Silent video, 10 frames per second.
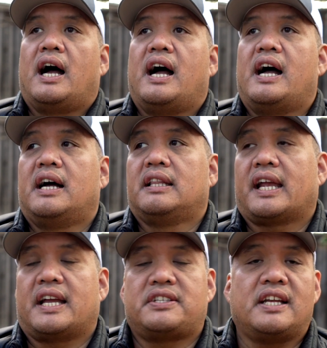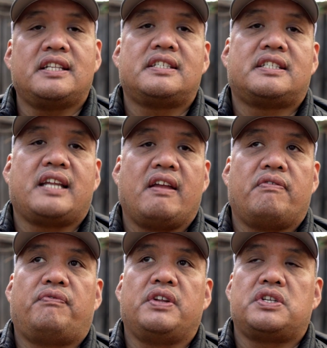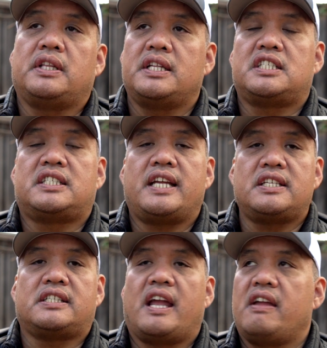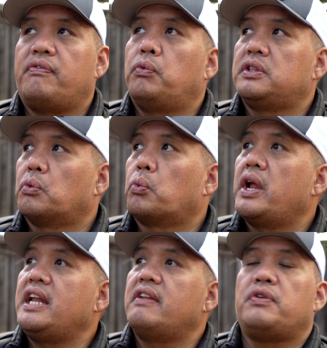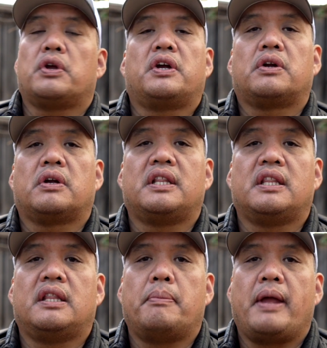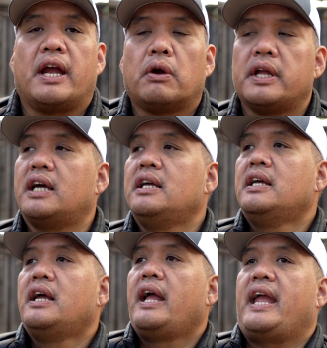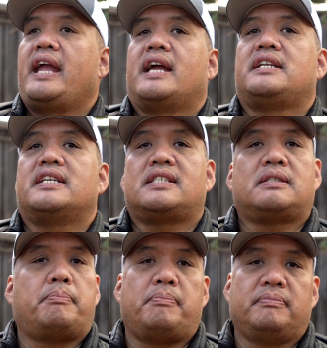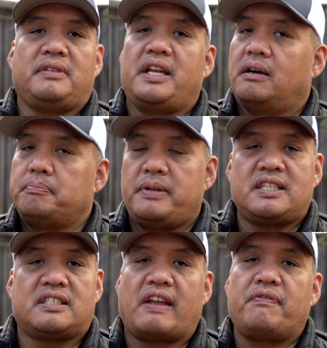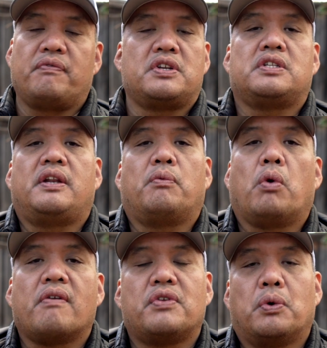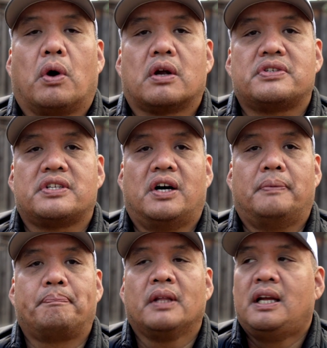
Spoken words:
Like I said, stay vigilant, stay safe with the rain if you're here in the Bay Area, and just, you know, be safe and vigilant wherever you are. So